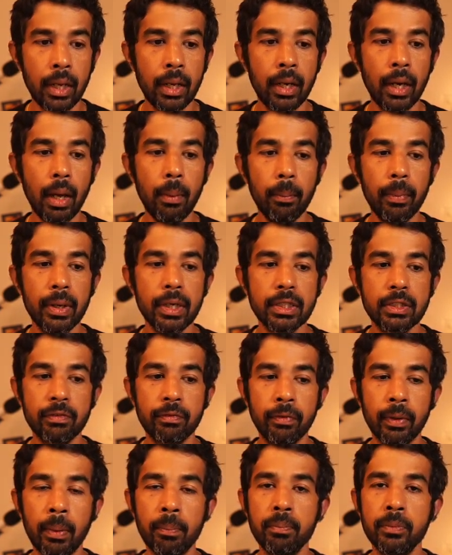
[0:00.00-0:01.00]
numbers
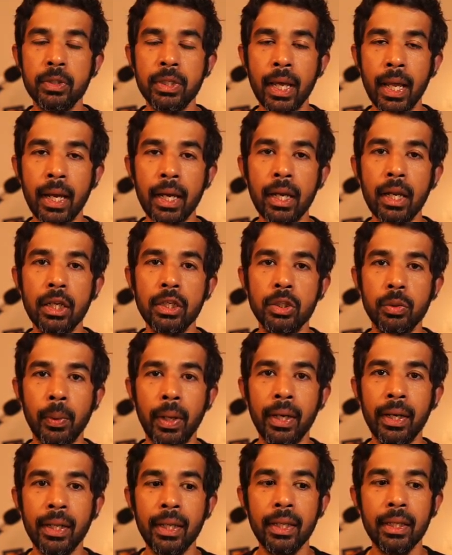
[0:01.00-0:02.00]
from 10,
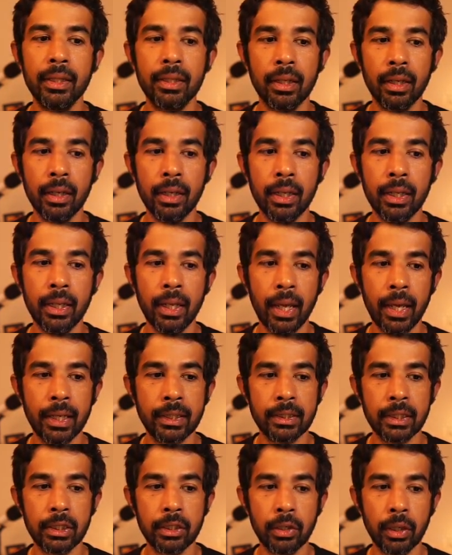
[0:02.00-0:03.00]
20, 30,
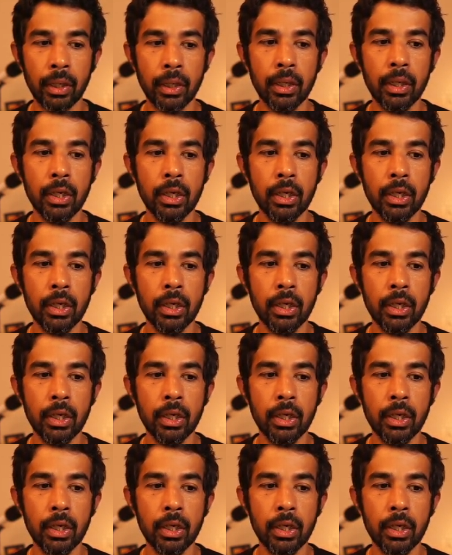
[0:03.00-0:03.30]
etc.